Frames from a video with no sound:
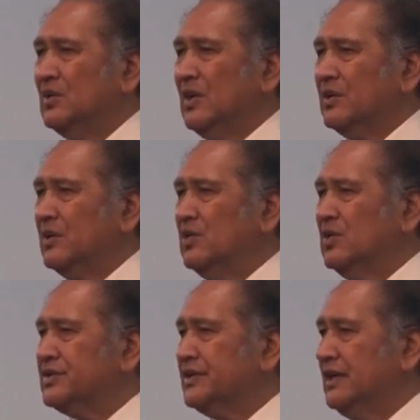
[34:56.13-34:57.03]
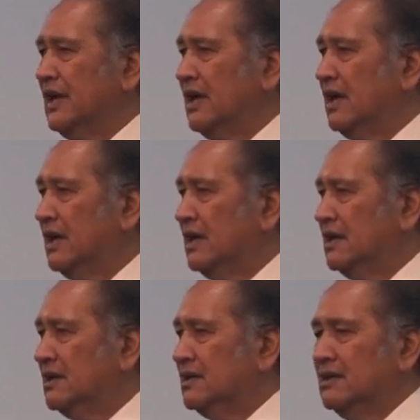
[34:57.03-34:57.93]
What, who was the, uh,
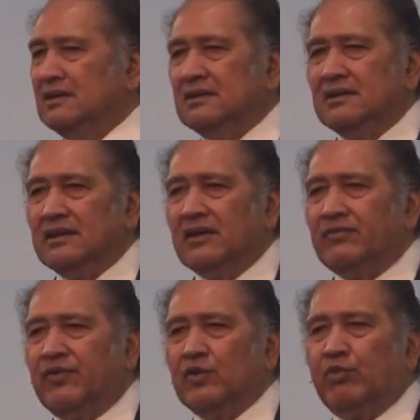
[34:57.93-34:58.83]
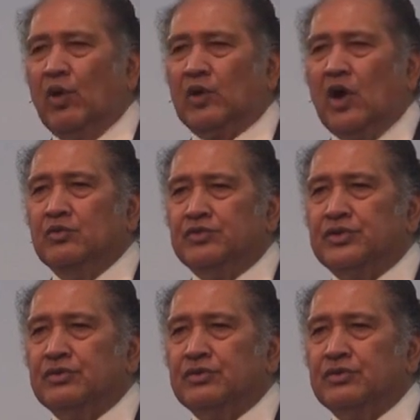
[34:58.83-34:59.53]
the football coach?